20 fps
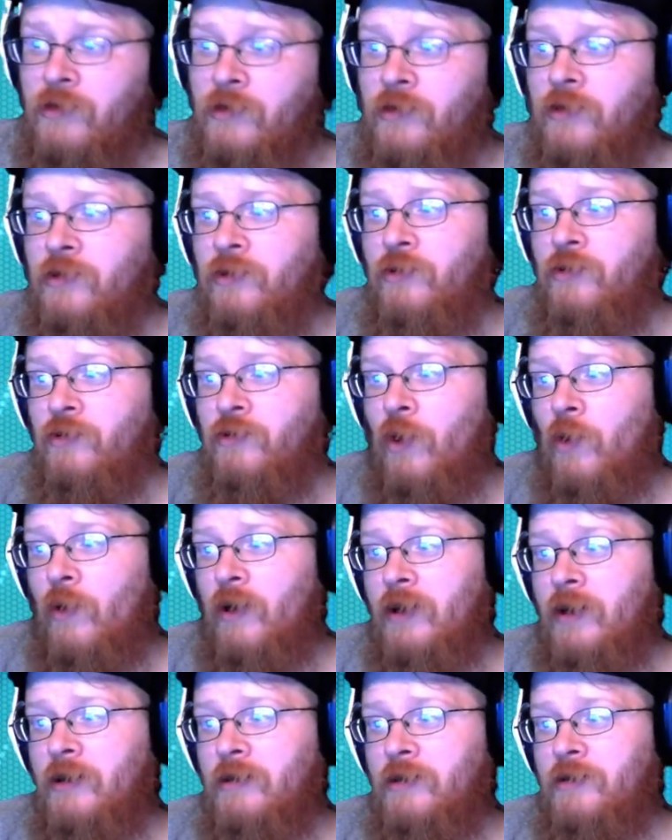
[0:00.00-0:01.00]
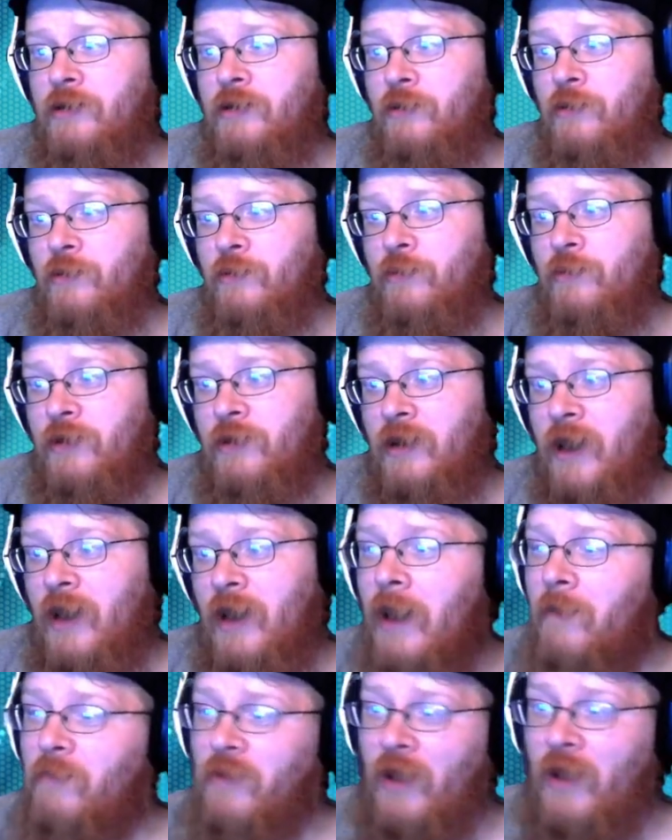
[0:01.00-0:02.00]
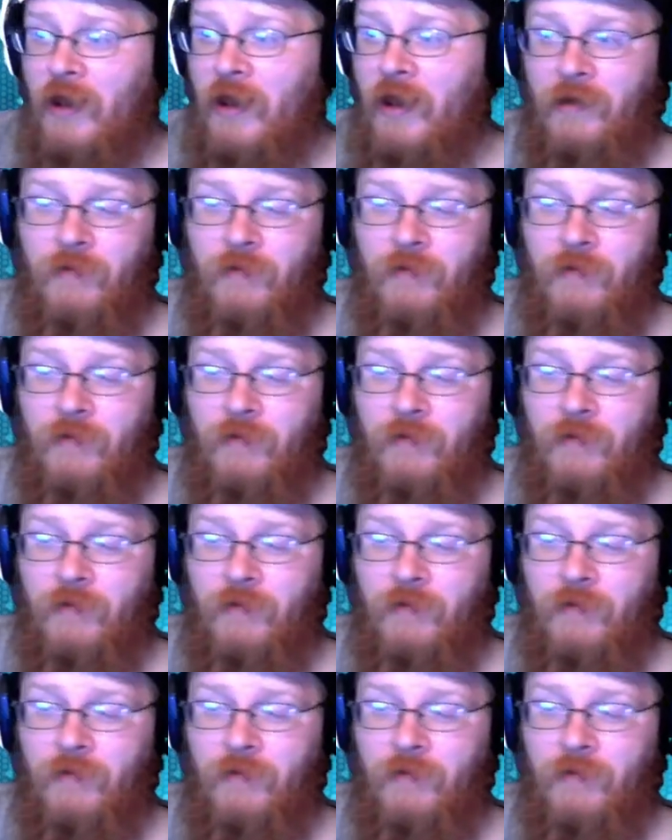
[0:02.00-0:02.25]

You go into the gameplay.